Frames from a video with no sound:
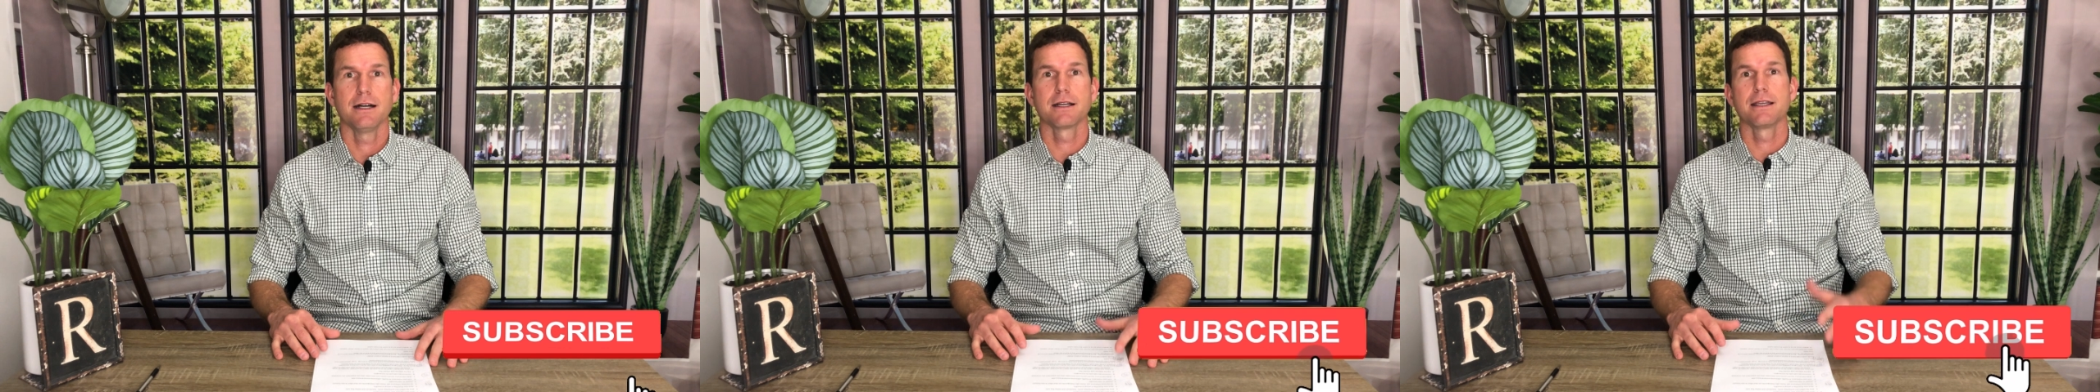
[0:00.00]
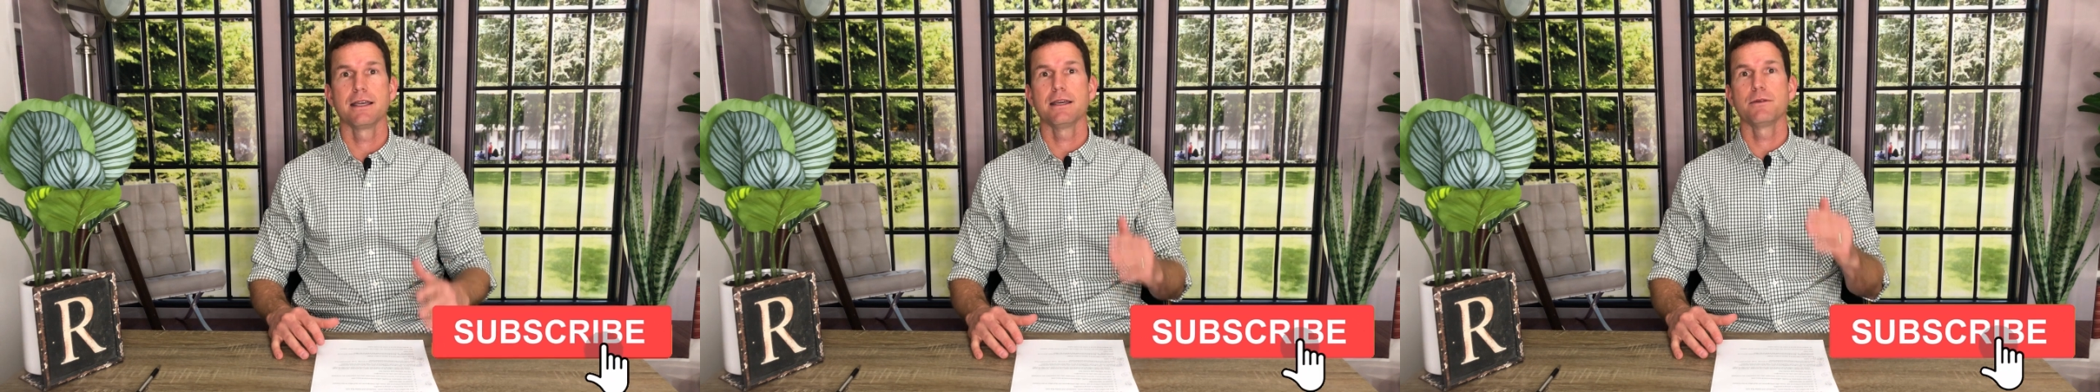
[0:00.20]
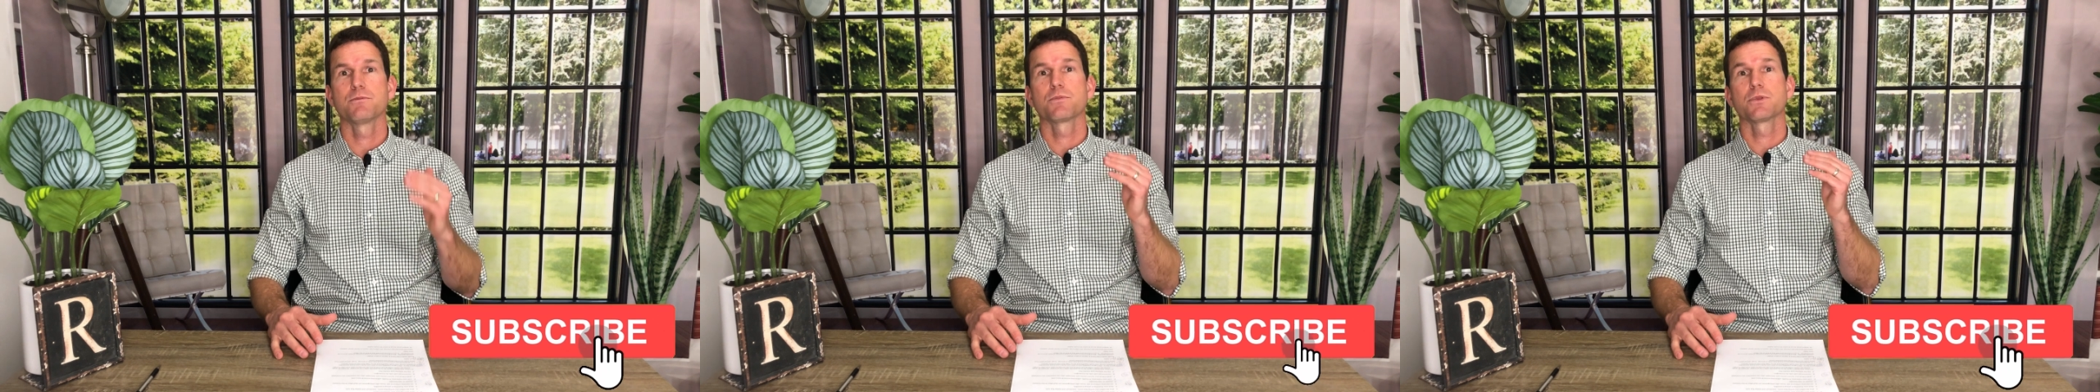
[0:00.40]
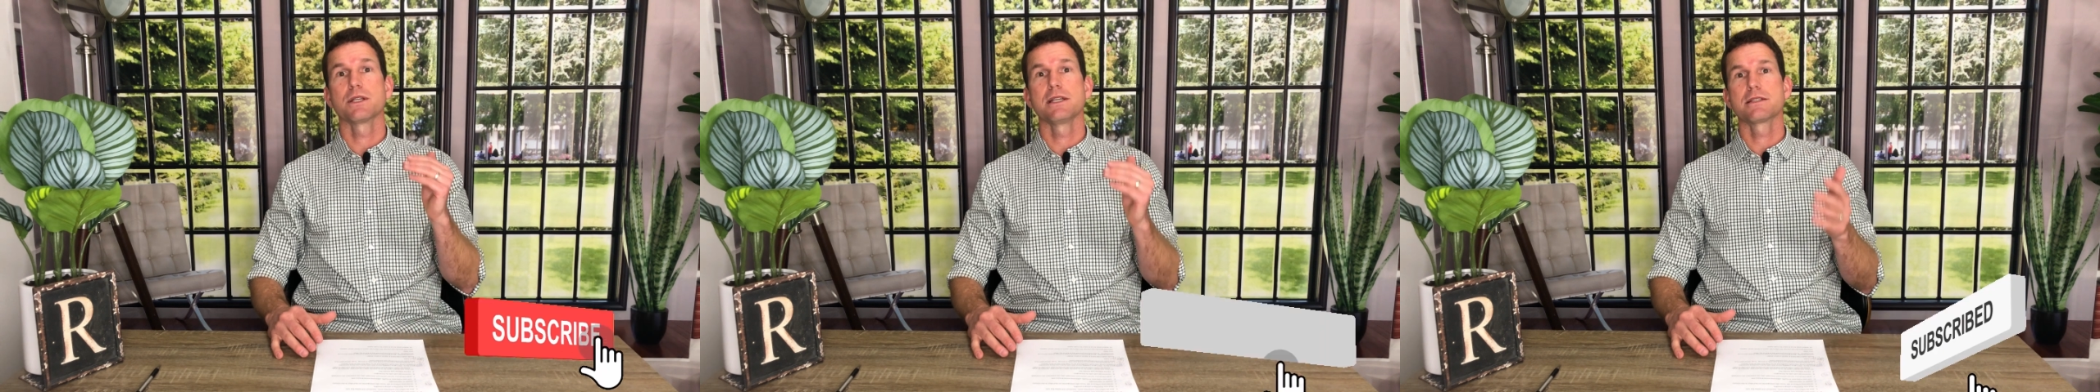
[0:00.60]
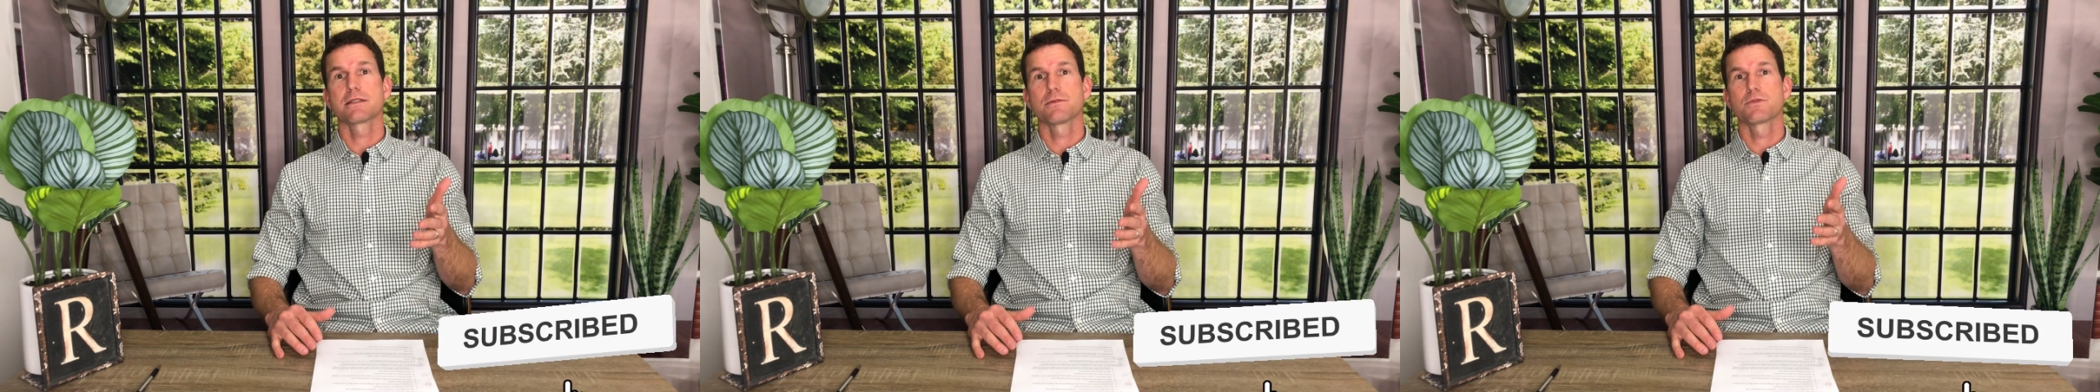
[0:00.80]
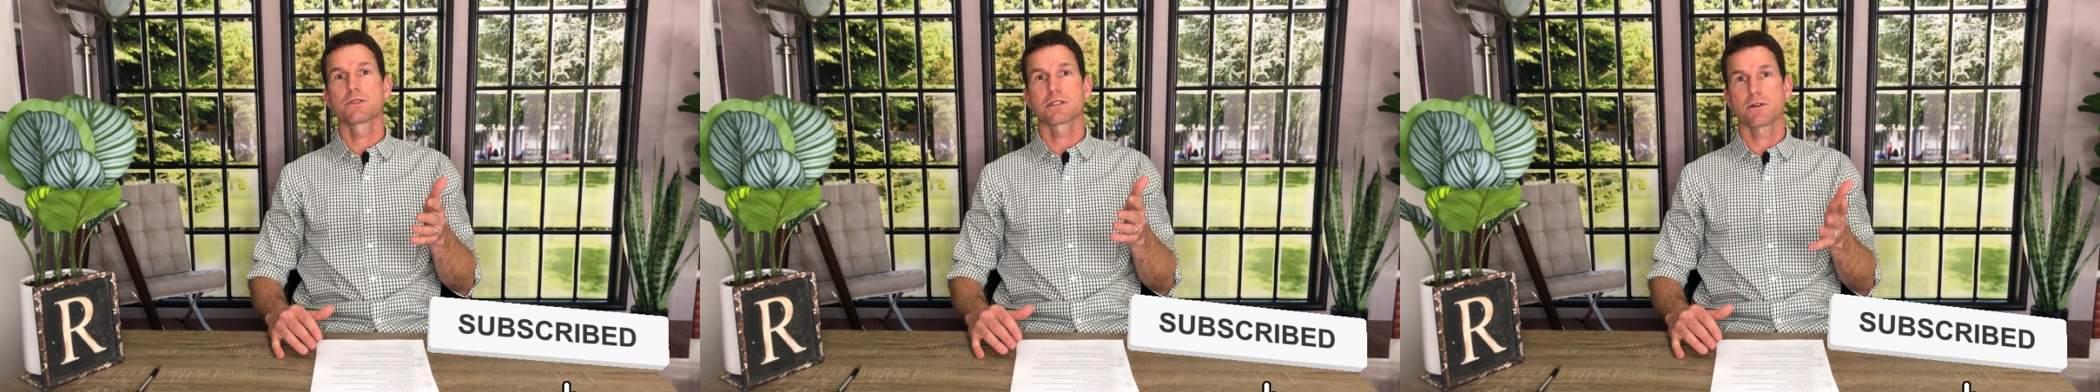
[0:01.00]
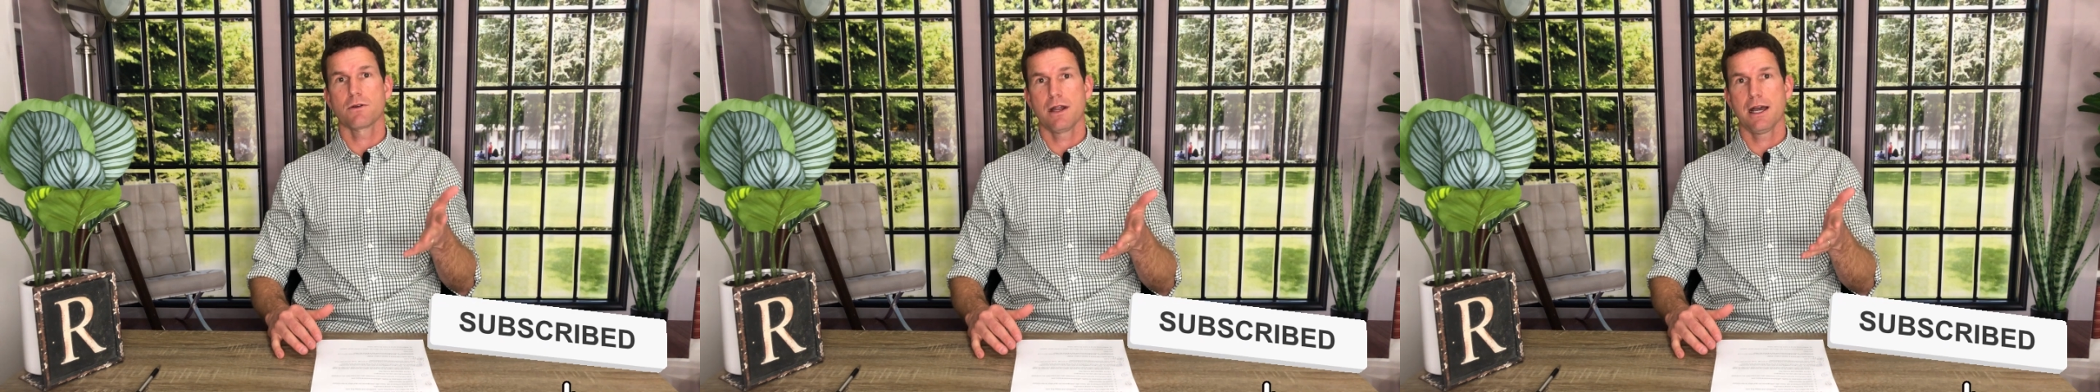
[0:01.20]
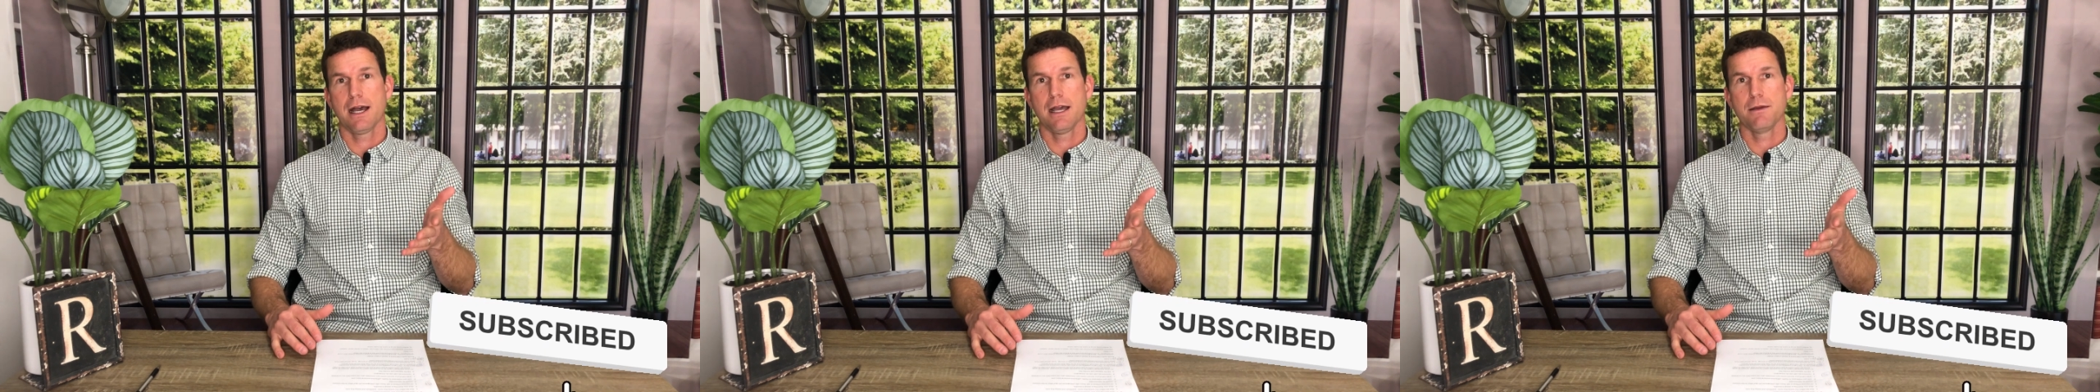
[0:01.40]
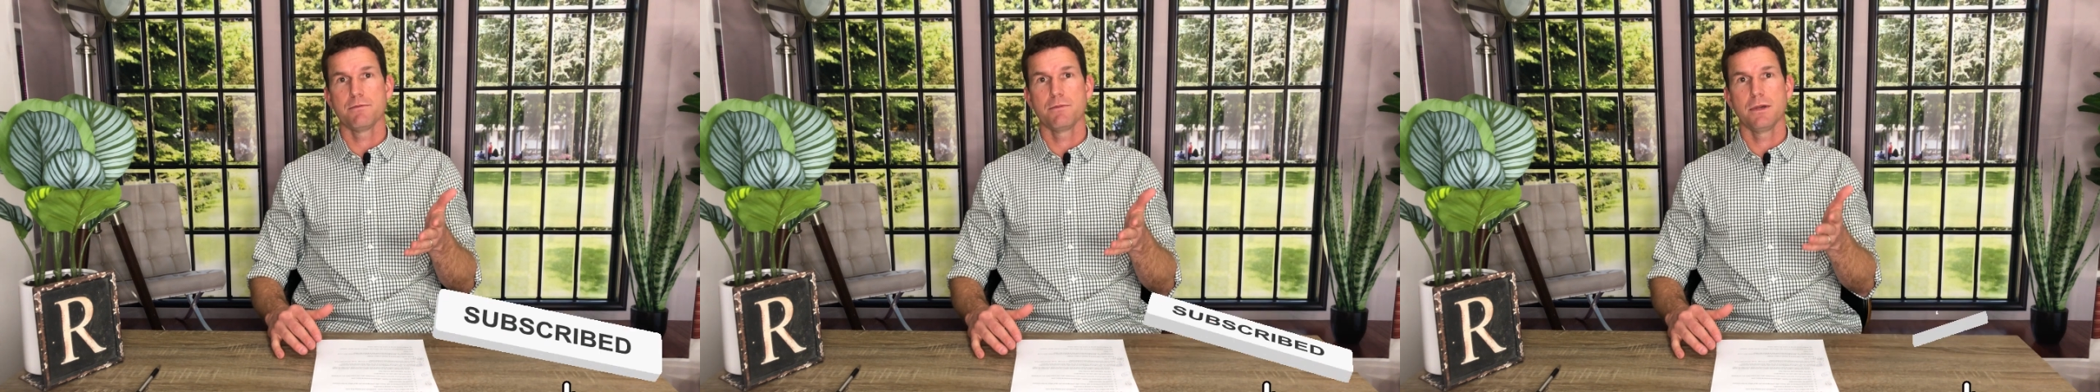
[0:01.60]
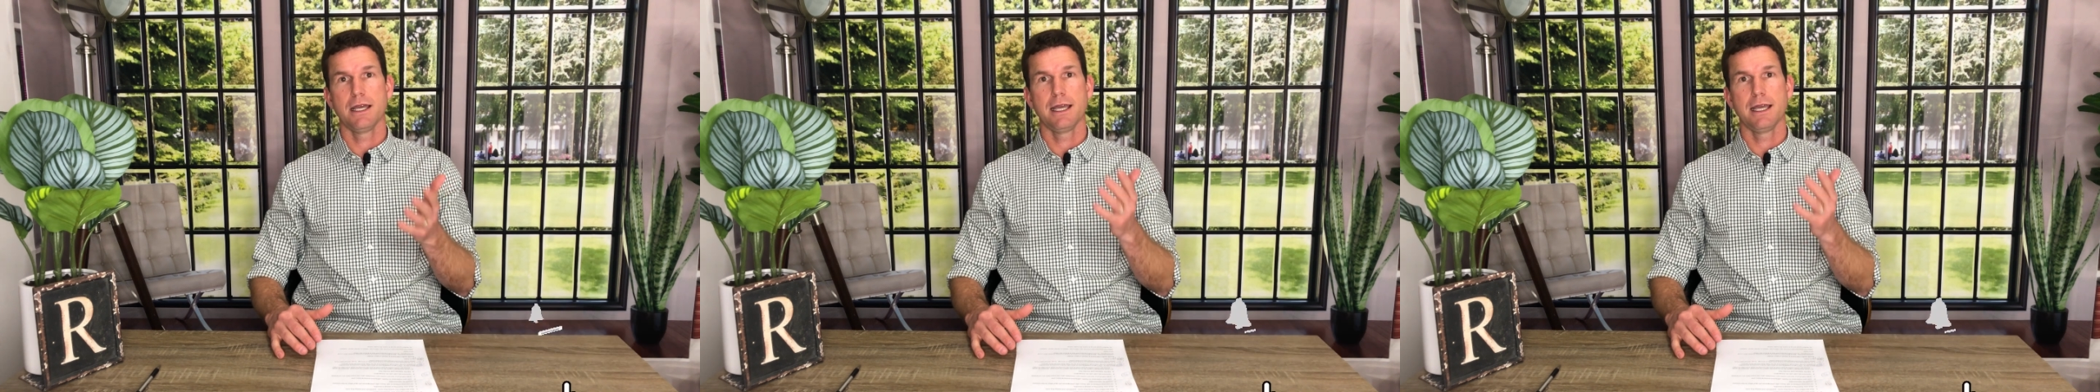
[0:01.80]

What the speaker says: Again, please subscribe